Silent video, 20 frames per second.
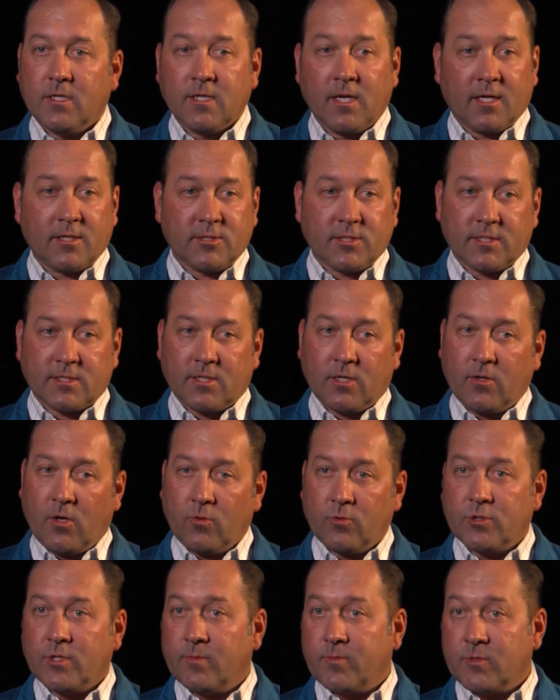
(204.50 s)
not just
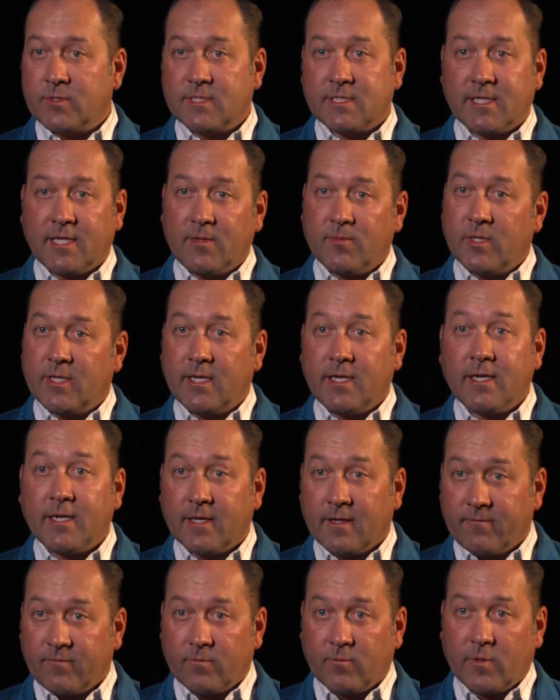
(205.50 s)
OCCC, but any
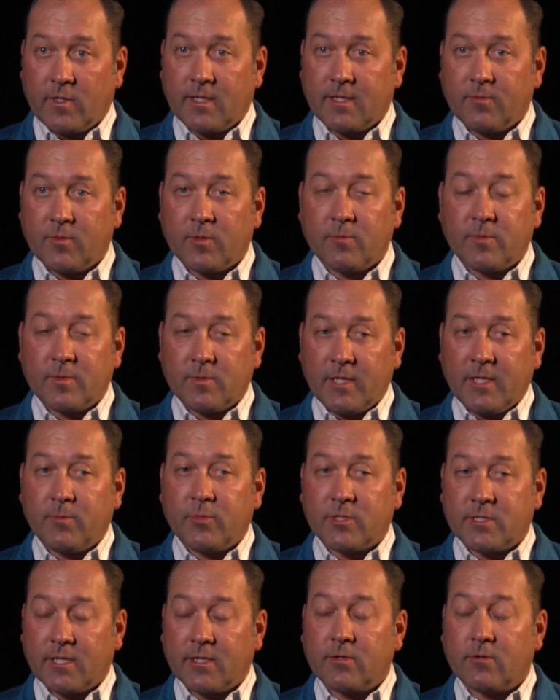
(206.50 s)
of them really, but in
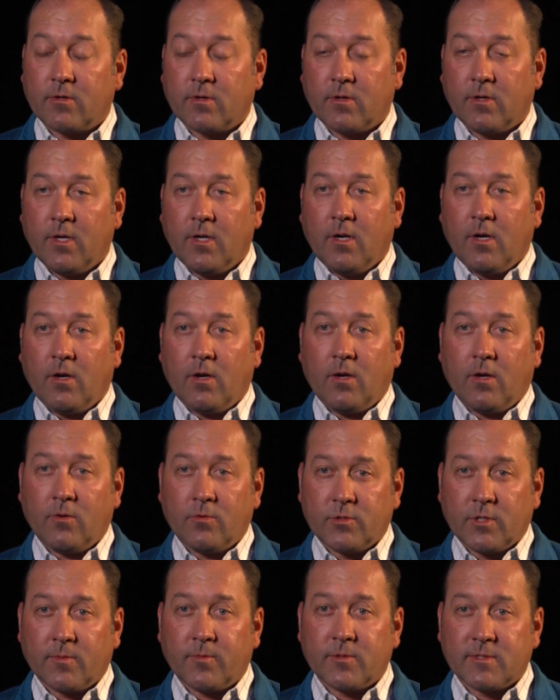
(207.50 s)
particular
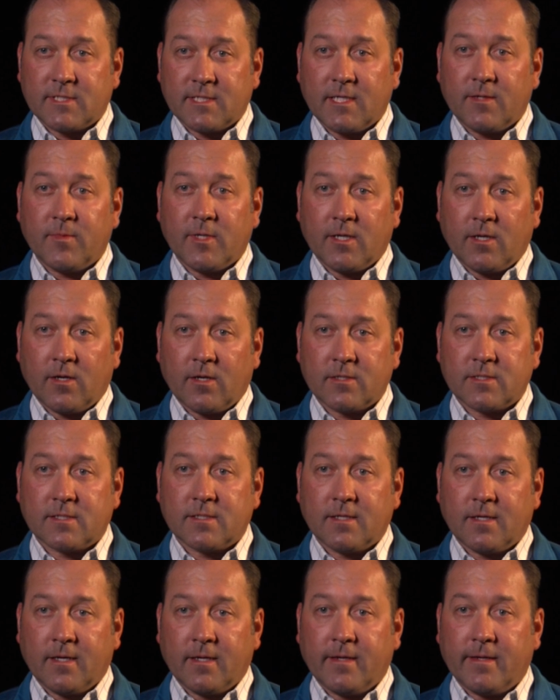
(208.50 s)
OCCC, because
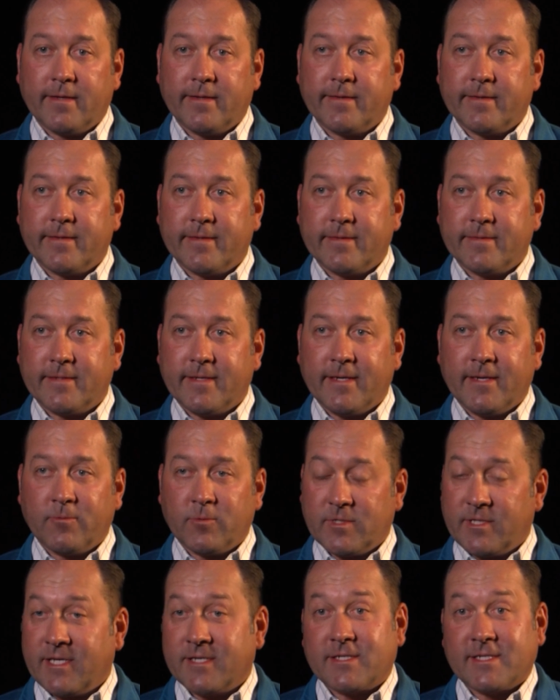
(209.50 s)

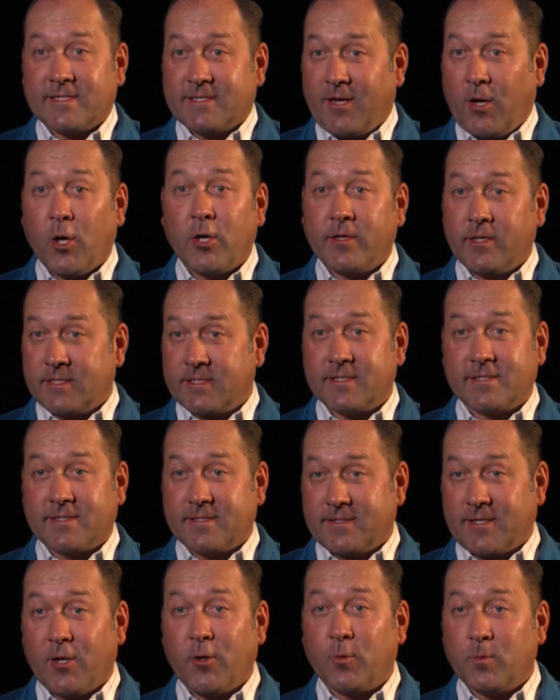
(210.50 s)
this is
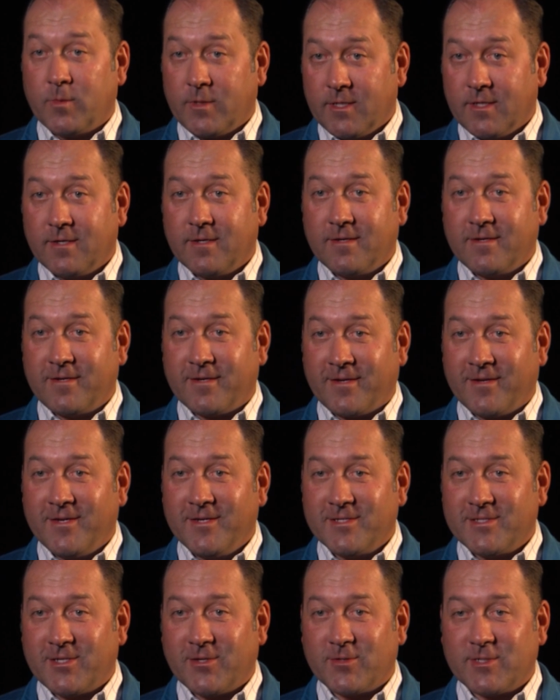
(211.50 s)
his home,
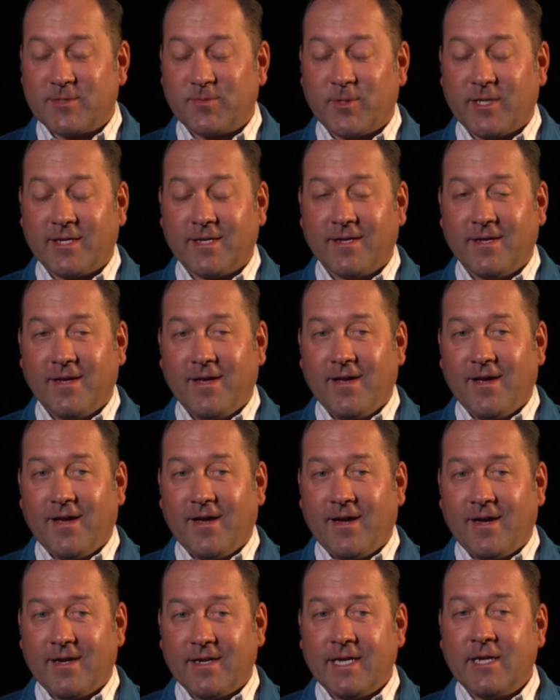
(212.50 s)
so to speak.
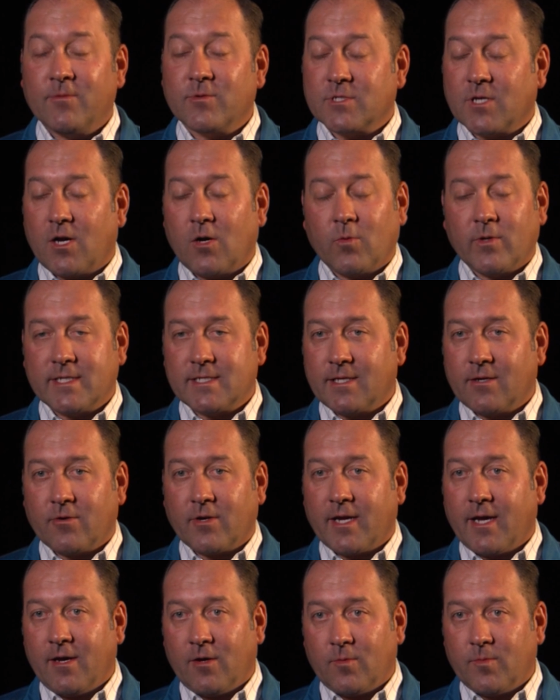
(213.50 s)
He was always there
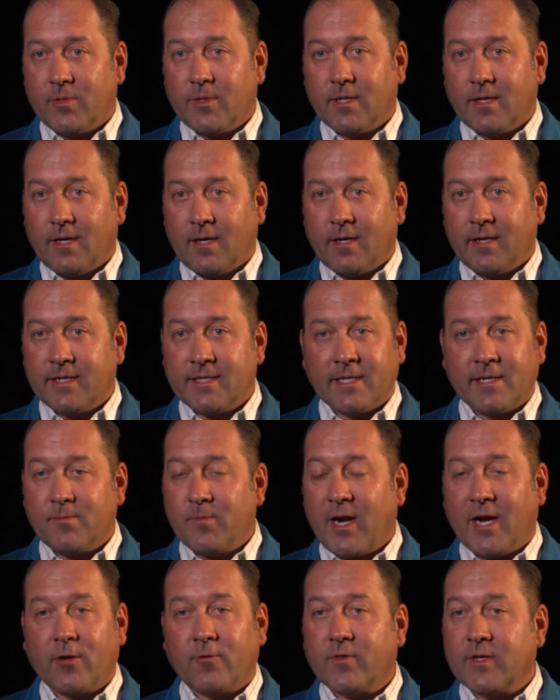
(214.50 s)
to help. It didn't
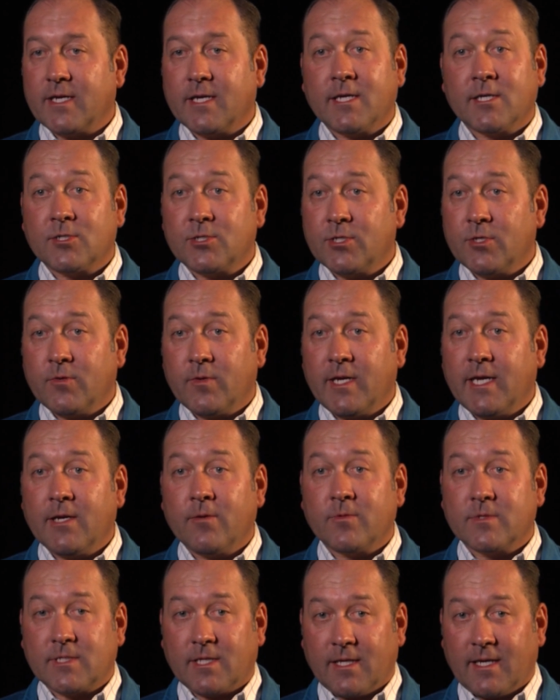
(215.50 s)
matter the issue. He
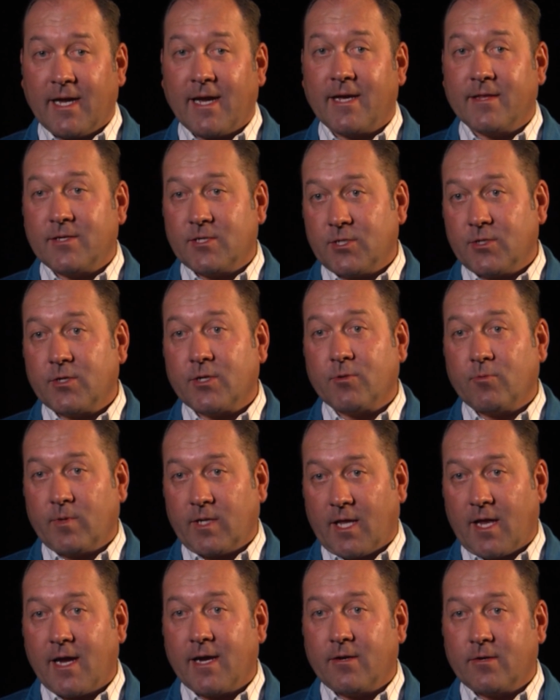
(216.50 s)
was the guy that you could
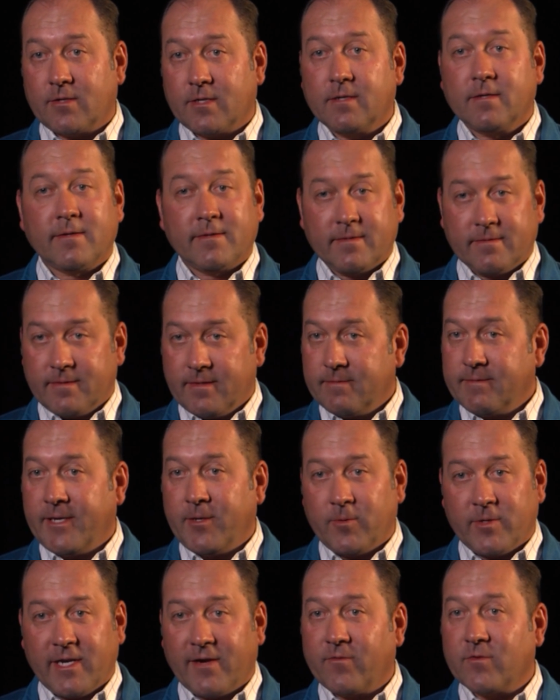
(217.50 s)
rely on. He
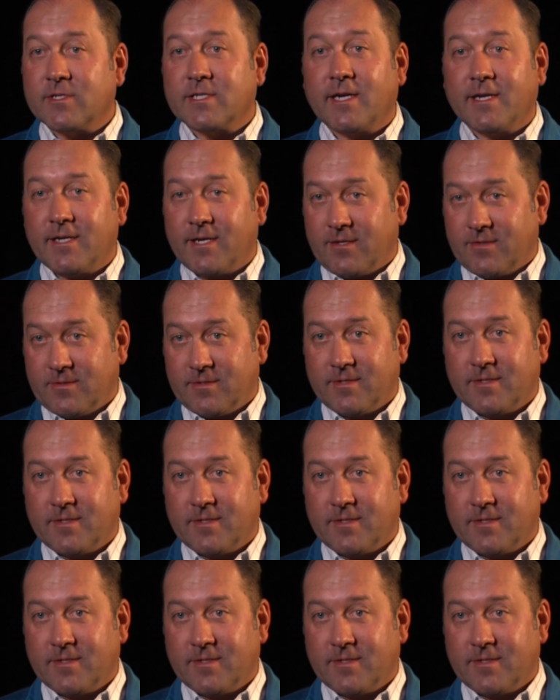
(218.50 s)
would never say no.